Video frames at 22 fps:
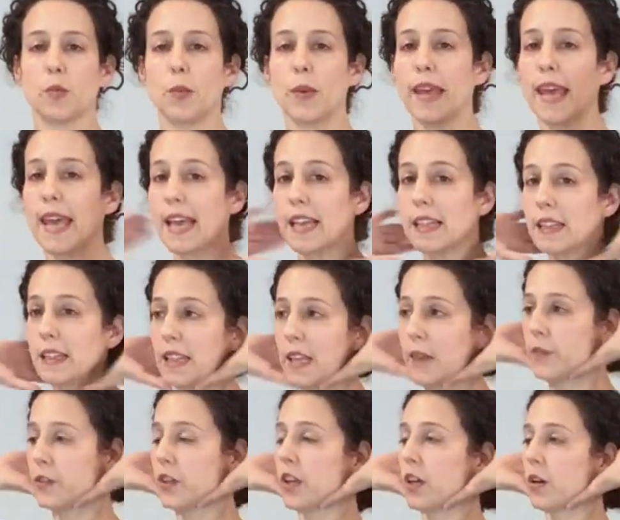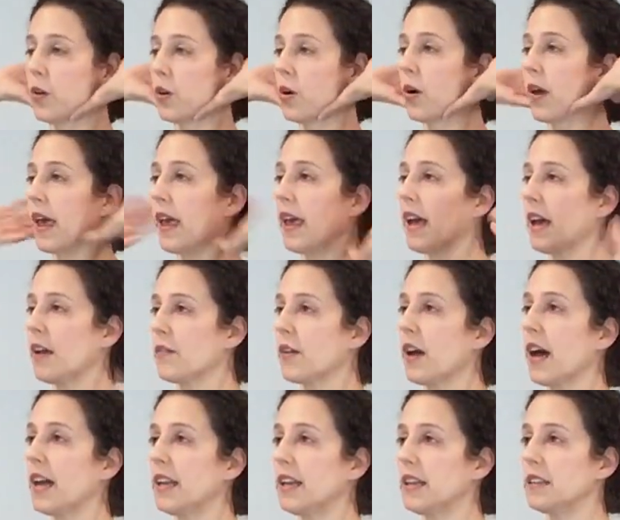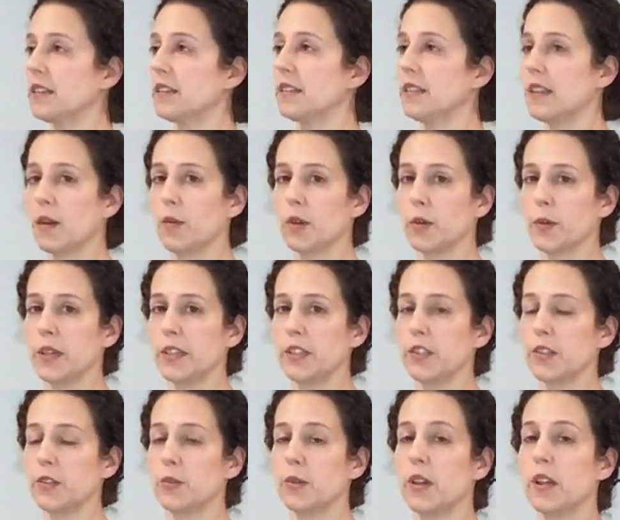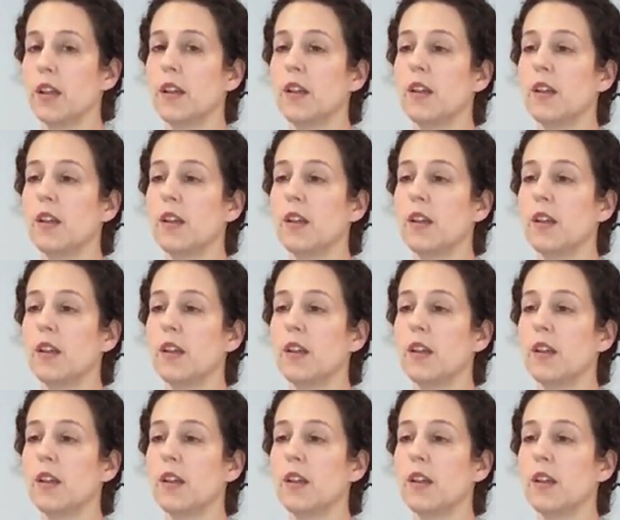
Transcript: We can't lift and go, okay, I've got it. Now what do I do?